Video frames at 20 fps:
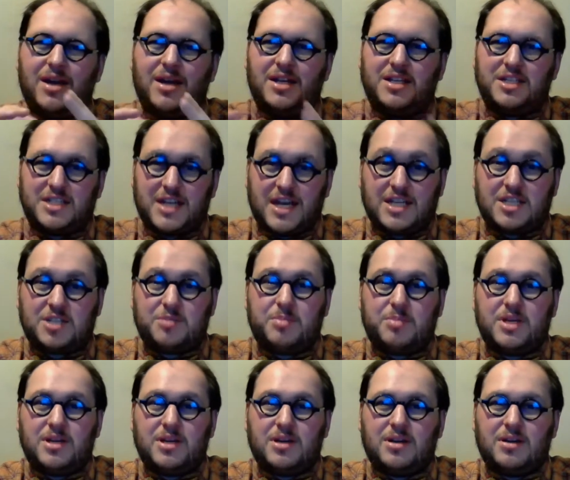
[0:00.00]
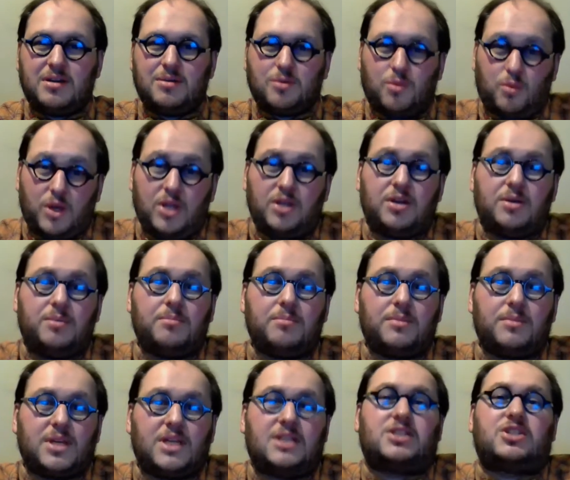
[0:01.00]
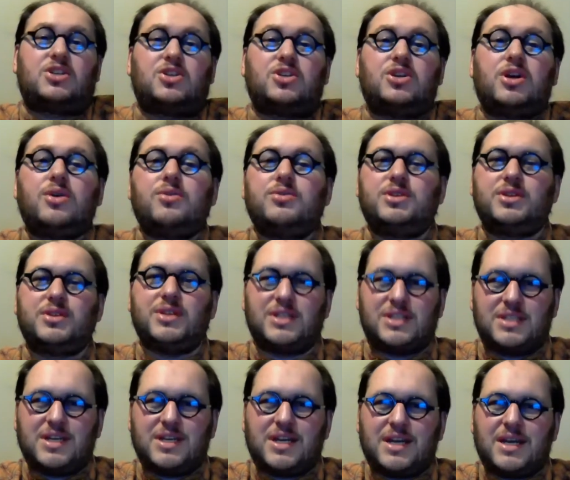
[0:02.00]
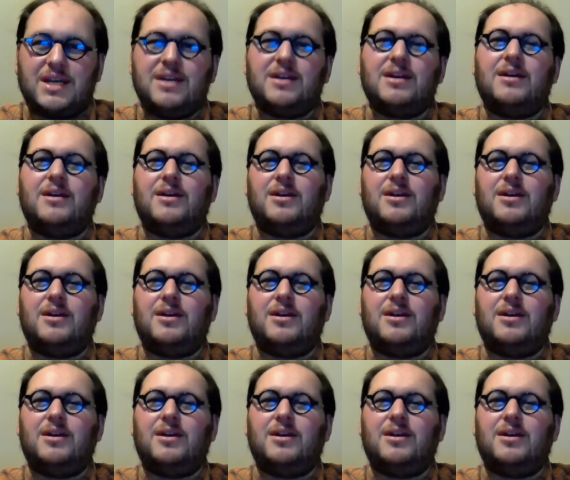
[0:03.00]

Shakespeare. William gets to go to the city,